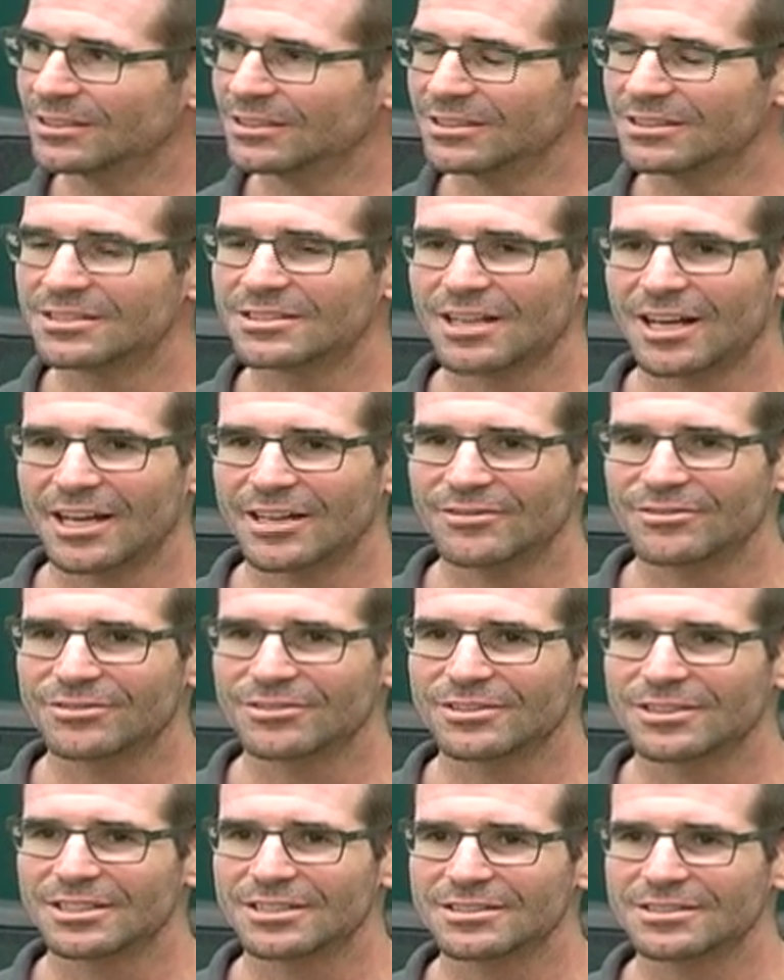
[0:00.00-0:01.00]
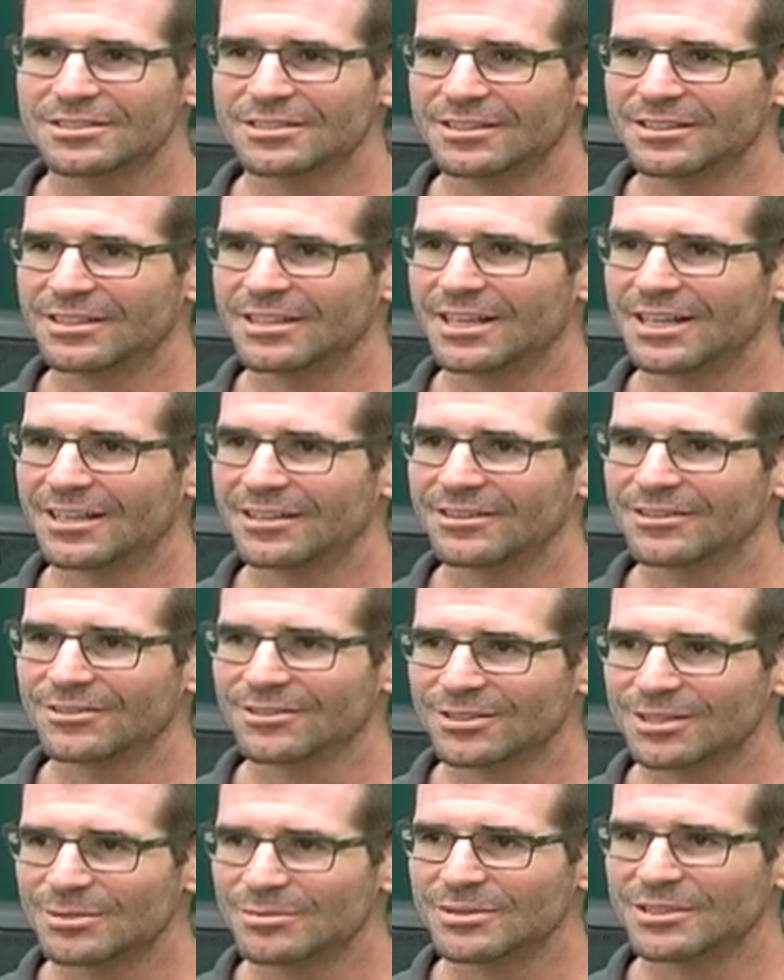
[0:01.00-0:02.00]
sign for us, and that they're
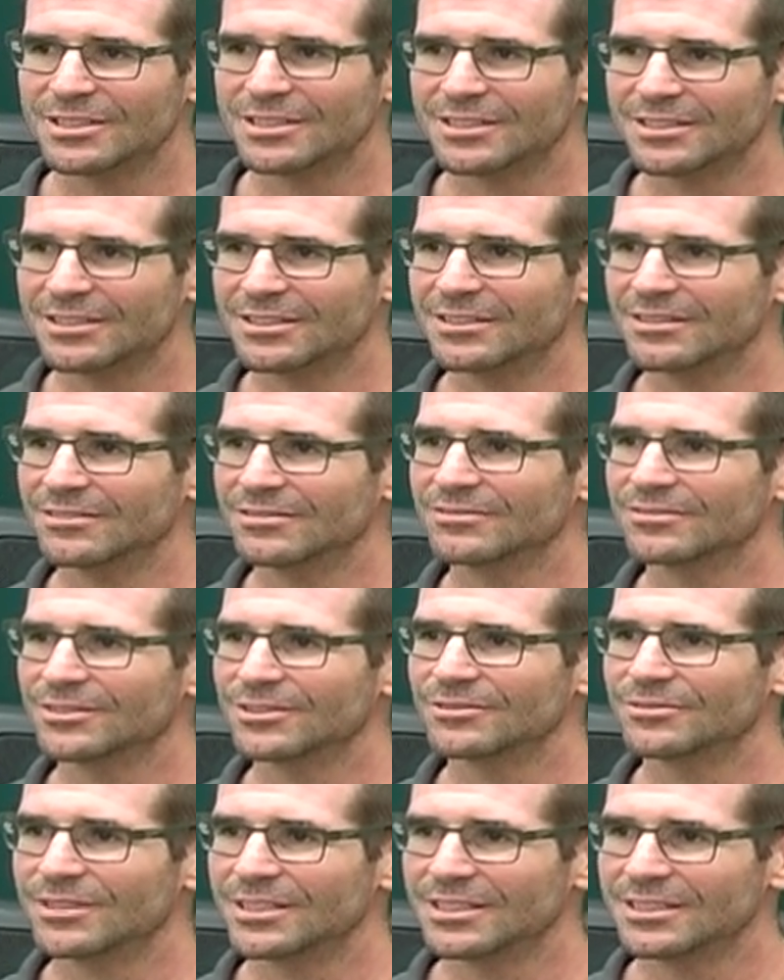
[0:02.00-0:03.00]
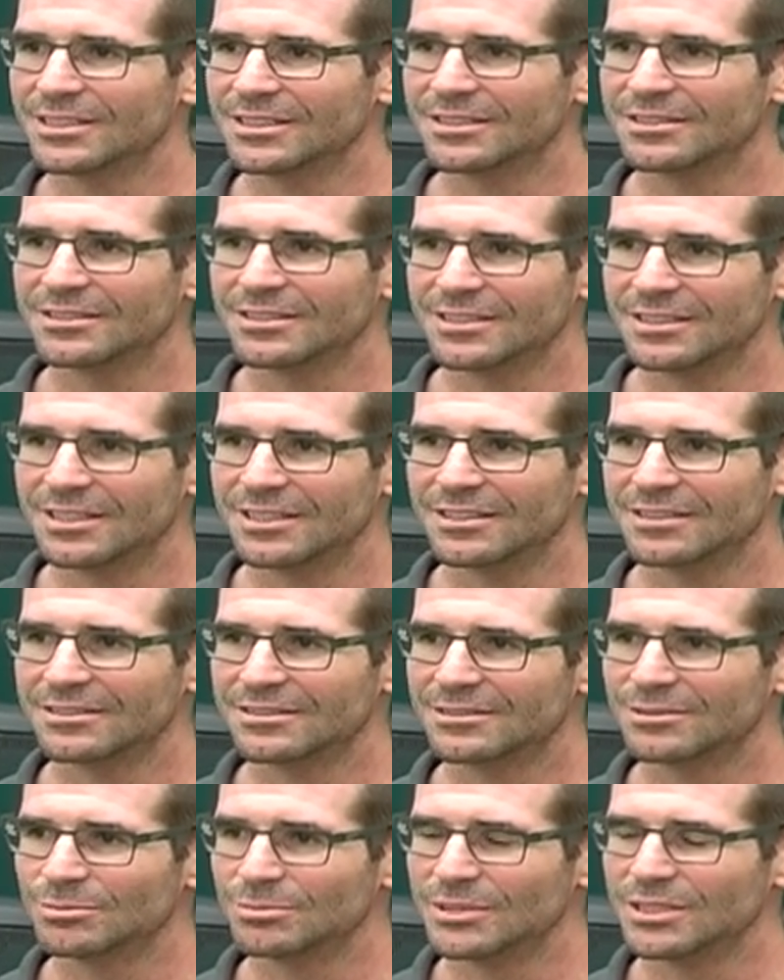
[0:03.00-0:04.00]
coming in and they're ready to
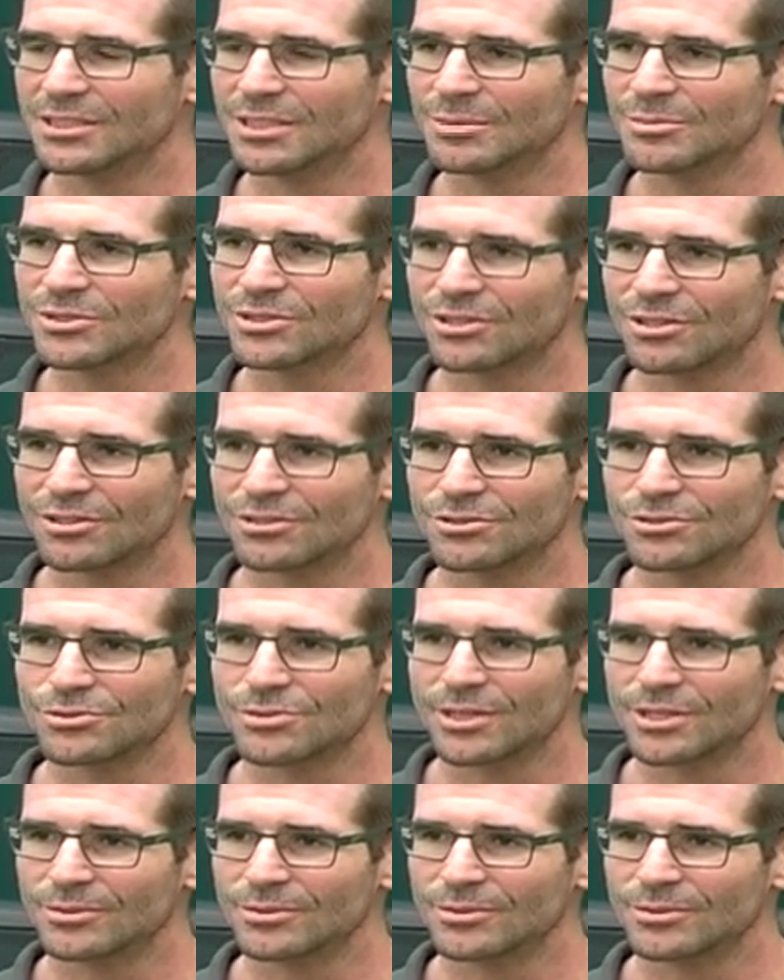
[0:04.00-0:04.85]
become starters right